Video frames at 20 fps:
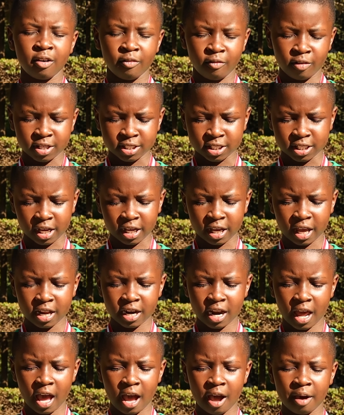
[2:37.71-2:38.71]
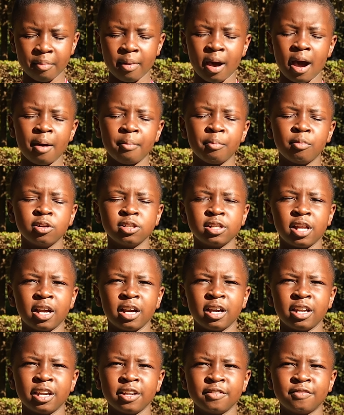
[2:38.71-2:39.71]
Once again, I am humbled
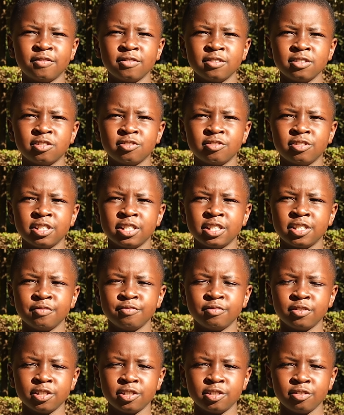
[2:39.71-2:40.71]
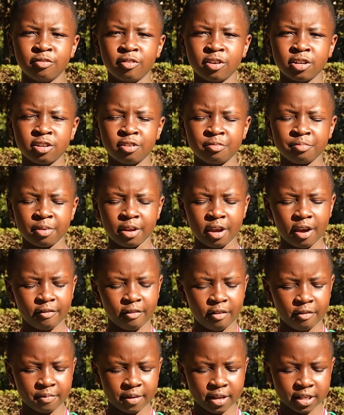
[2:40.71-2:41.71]
and grateful to receive this award on
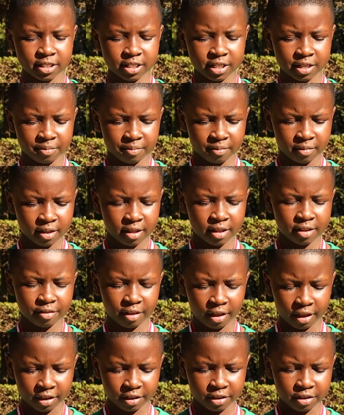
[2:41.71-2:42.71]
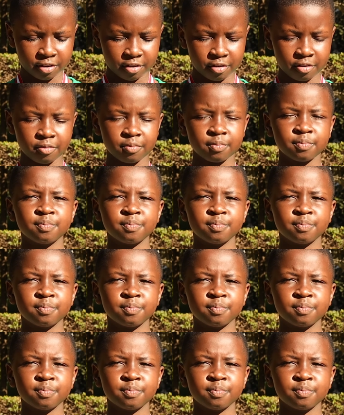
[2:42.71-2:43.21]
behalf of my team. Thank you.